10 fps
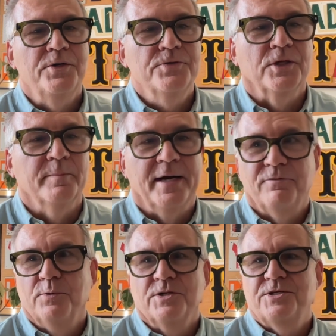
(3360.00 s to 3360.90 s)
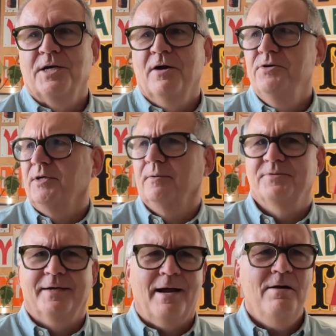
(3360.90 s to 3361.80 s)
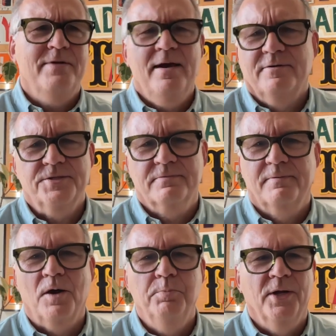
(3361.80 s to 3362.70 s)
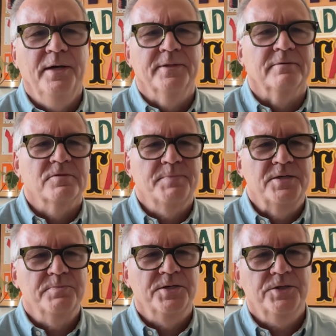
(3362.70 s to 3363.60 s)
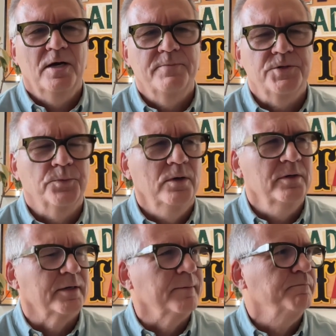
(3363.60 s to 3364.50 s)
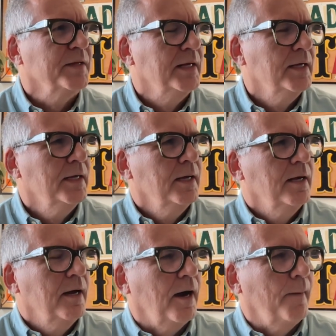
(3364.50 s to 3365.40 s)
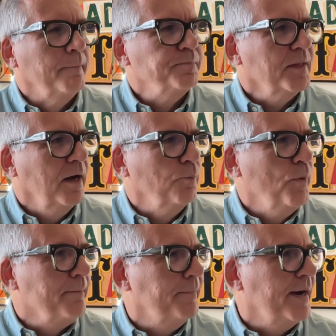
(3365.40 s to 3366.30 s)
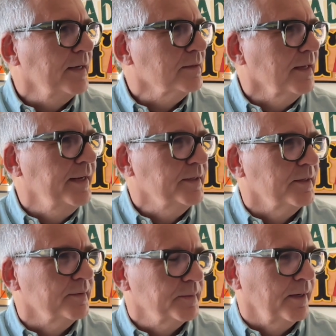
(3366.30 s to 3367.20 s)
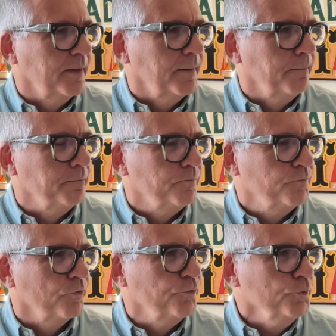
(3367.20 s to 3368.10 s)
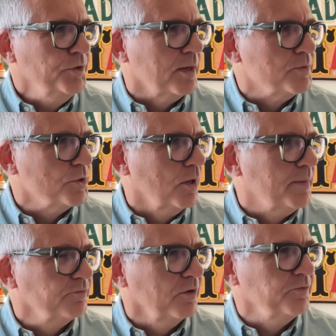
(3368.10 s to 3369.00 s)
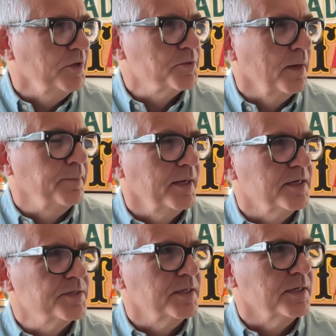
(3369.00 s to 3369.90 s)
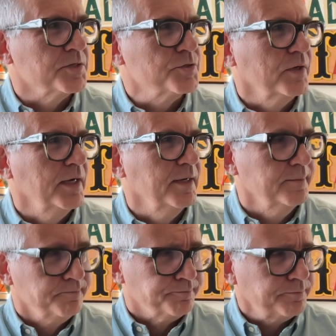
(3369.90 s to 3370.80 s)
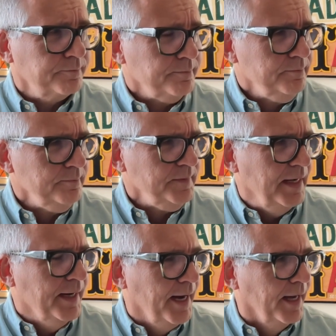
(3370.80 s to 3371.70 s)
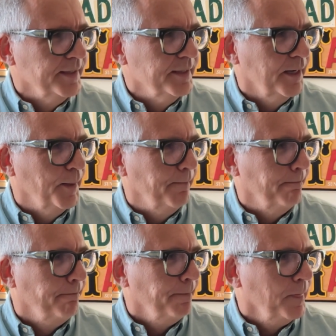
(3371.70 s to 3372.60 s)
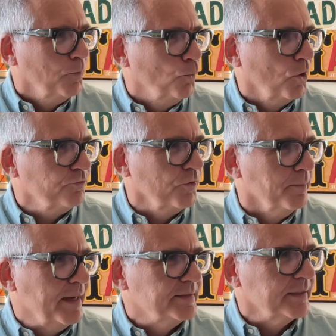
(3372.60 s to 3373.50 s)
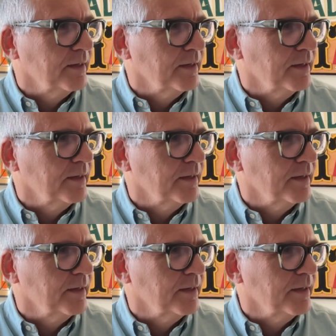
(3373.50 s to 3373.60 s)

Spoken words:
them and everyone just encouraging them. It's like, oh yeah, just go play with it. Spend as much time as you want on it. I went back later for a full-time job after I finished my PhD in Australia and worked for an amazing guy